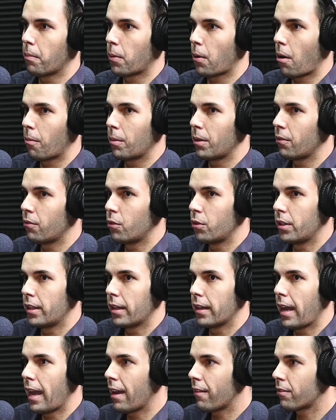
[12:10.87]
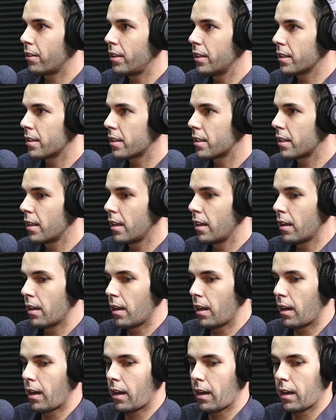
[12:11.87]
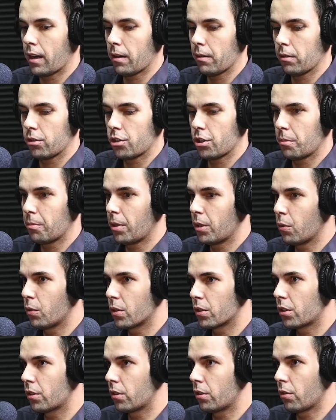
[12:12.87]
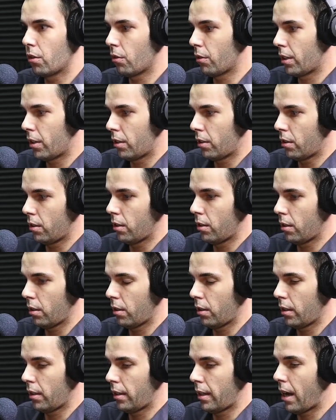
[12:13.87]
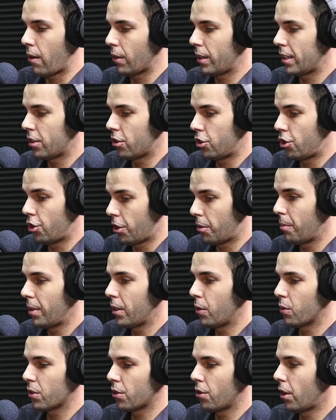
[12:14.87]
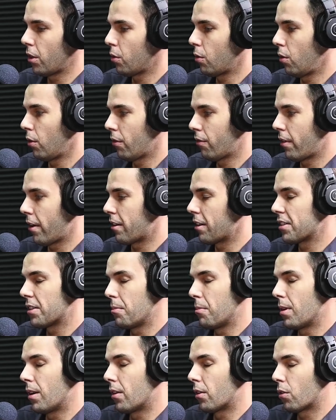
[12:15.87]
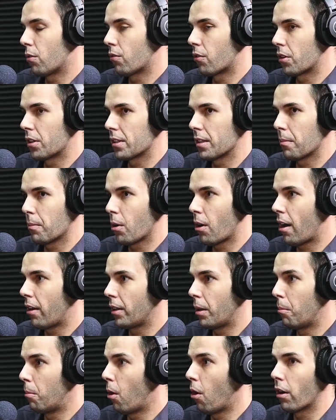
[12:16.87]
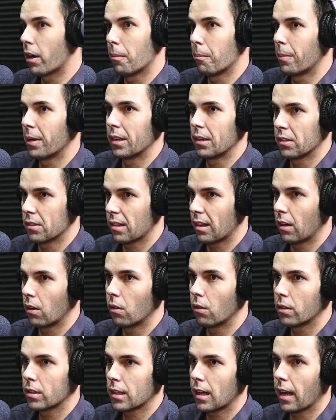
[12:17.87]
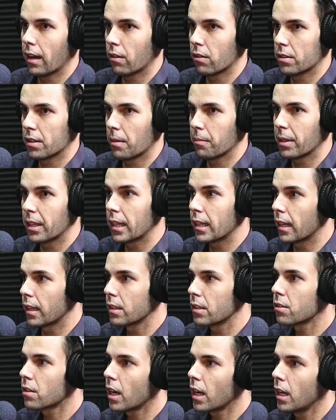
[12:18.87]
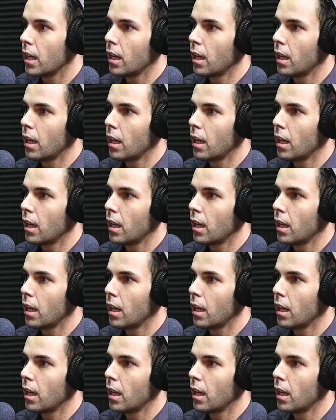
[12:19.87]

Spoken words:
probably if you didn't have this, Germany was, you know, nowadays Germany was going to look very similar to, for example, how the Balkan Peninsula looks like or something like this, right?